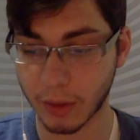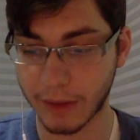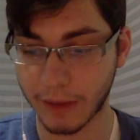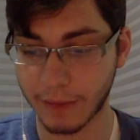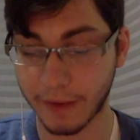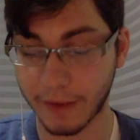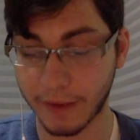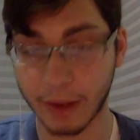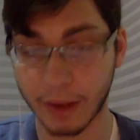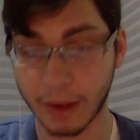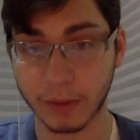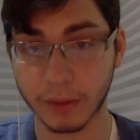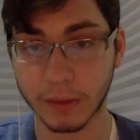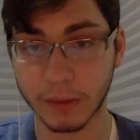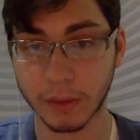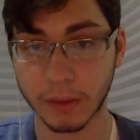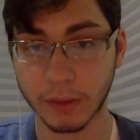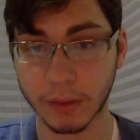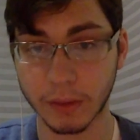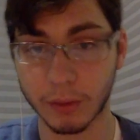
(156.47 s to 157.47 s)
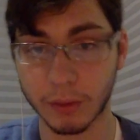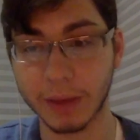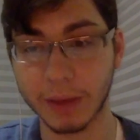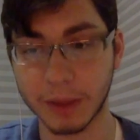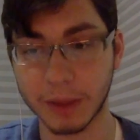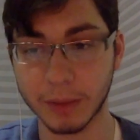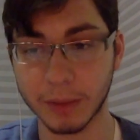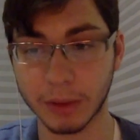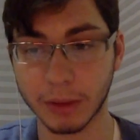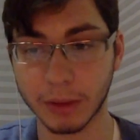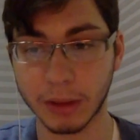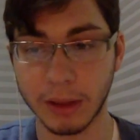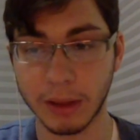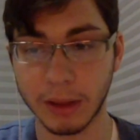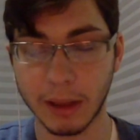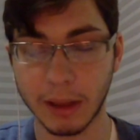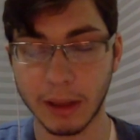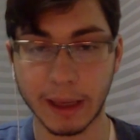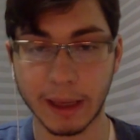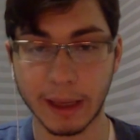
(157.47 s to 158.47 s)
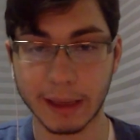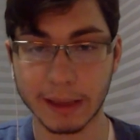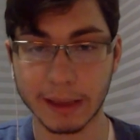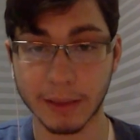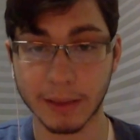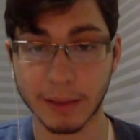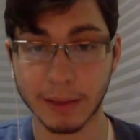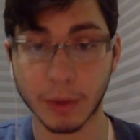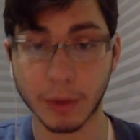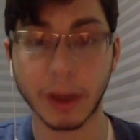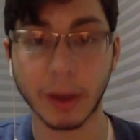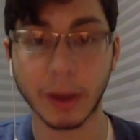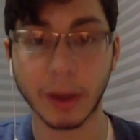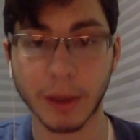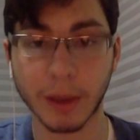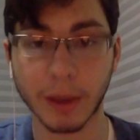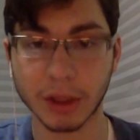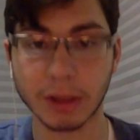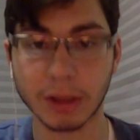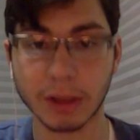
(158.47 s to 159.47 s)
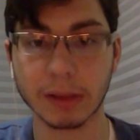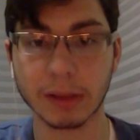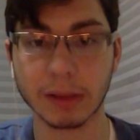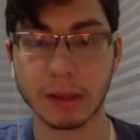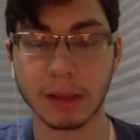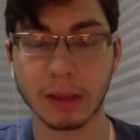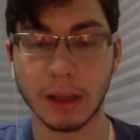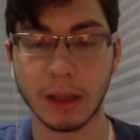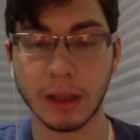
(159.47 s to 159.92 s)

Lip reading: I found the right people and asked them the right questions.